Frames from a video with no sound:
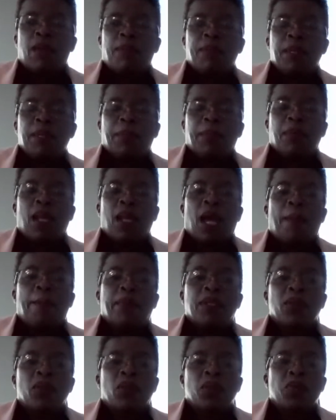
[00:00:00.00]
people are
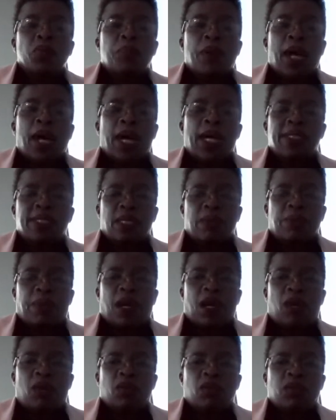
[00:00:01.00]
preoccupied
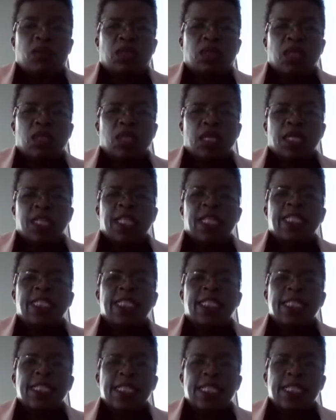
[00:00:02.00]
about the
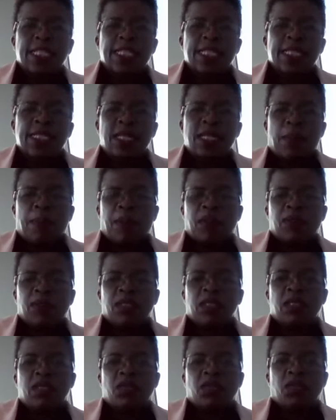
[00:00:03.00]
disease, about
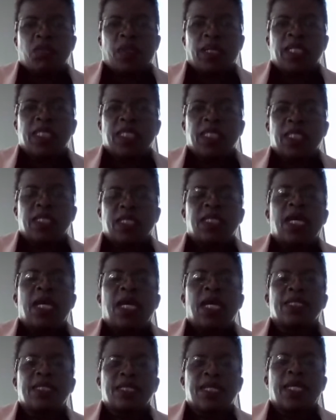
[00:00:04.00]
the situation,
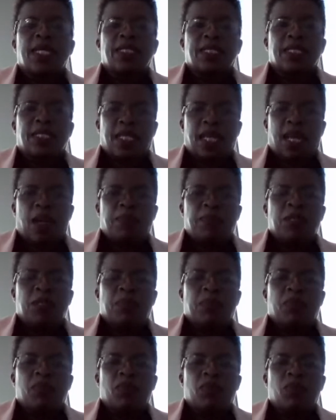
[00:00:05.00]
and yet there are
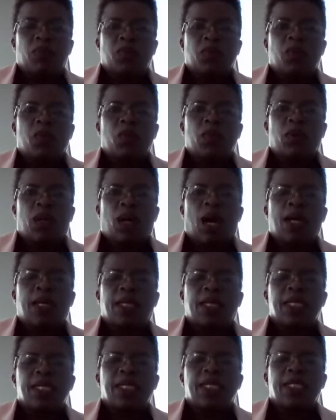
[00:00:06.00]
people who are
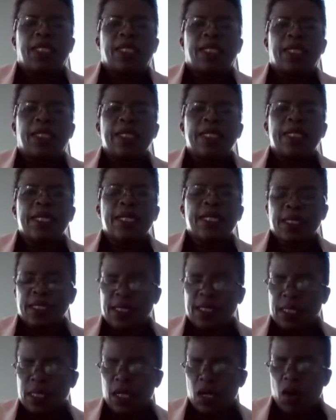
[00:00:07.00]
really in
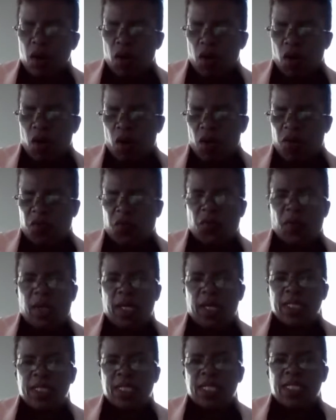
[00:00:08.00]
need of
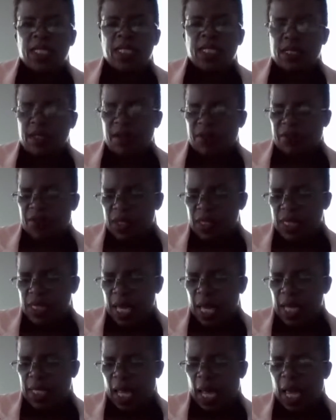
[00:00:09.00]
such a service.
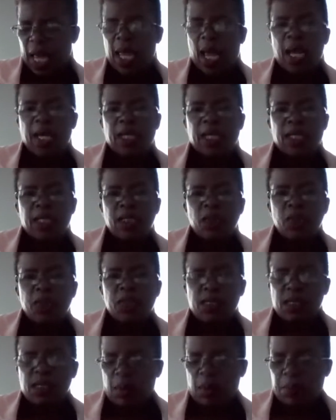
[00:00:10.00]
And I agree to
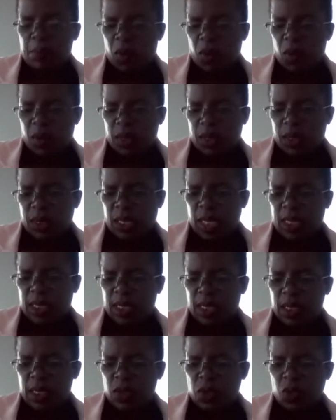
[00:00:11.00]
the support that
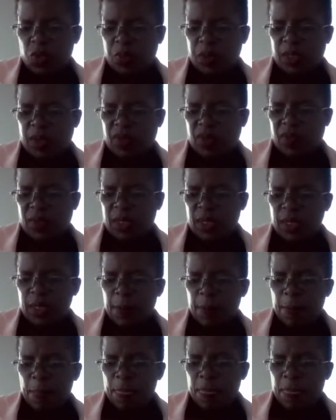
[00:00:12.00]
needs to be given.